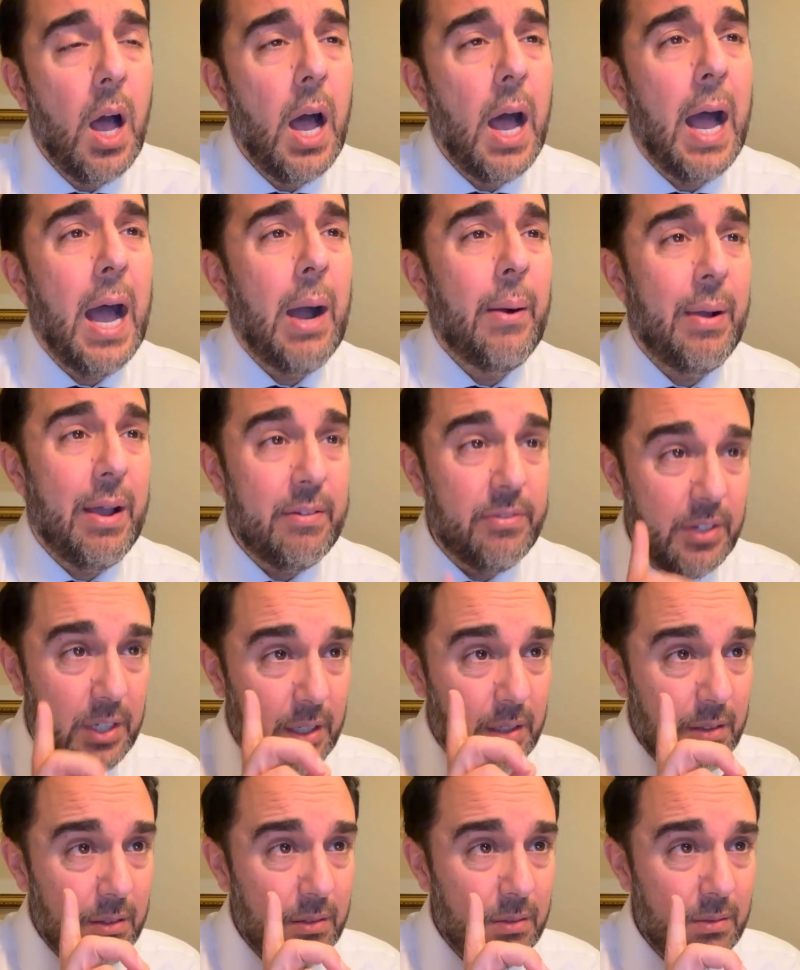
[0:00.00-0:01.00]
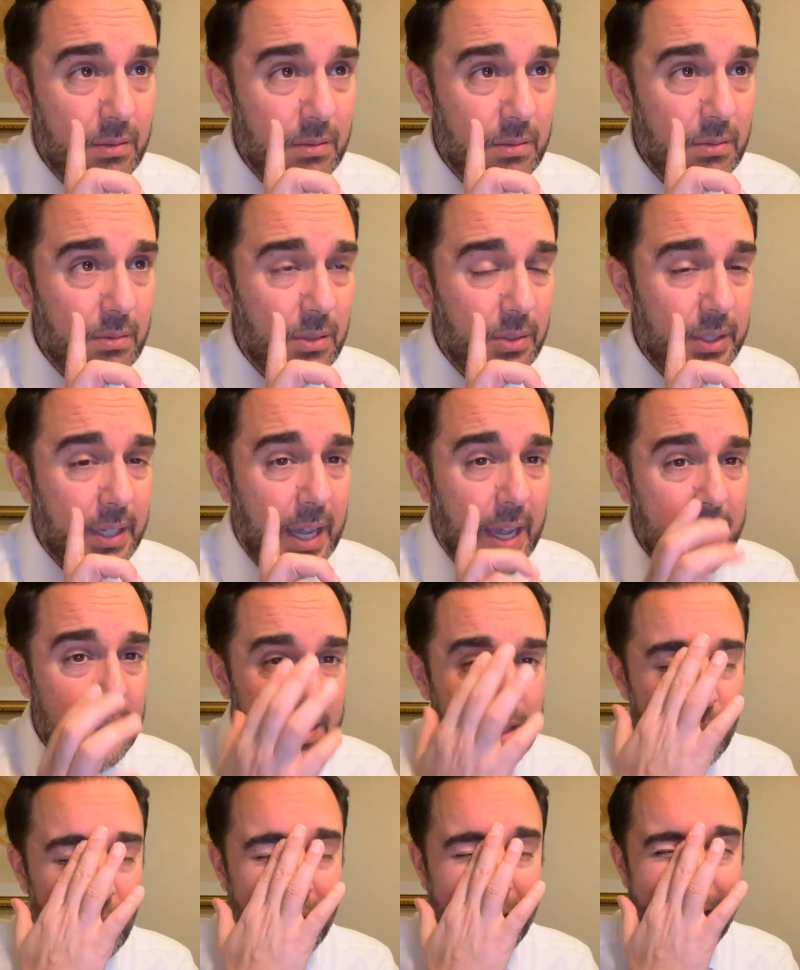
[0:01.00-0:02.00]
However, okay, this
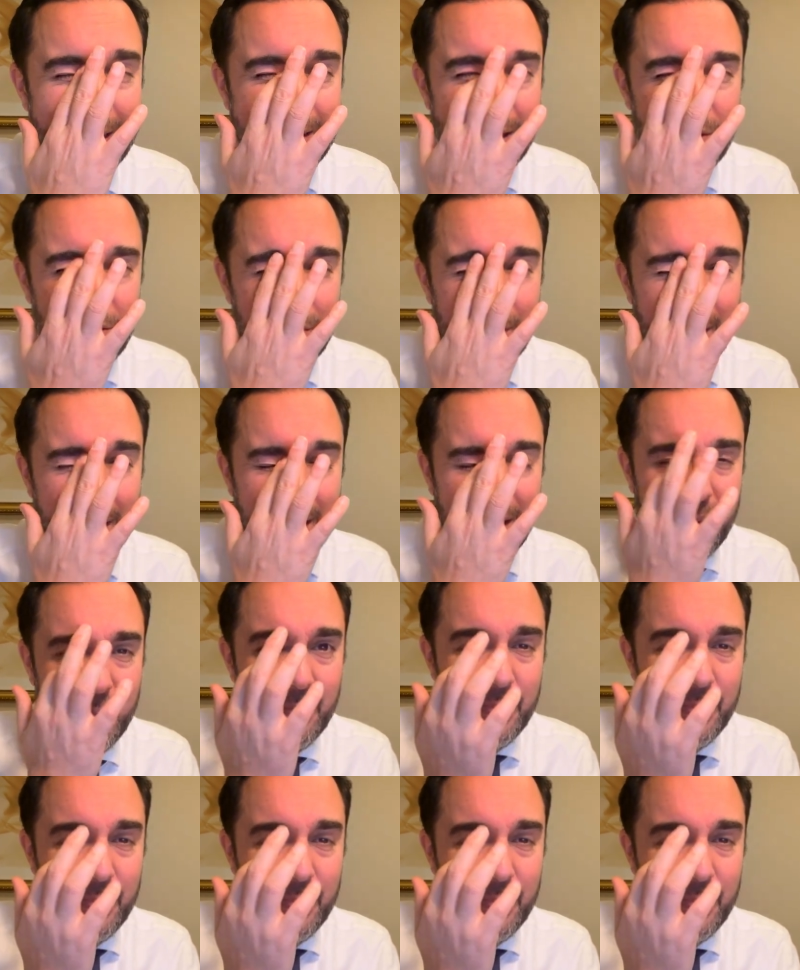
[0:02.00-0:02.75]
is where it gets interesting.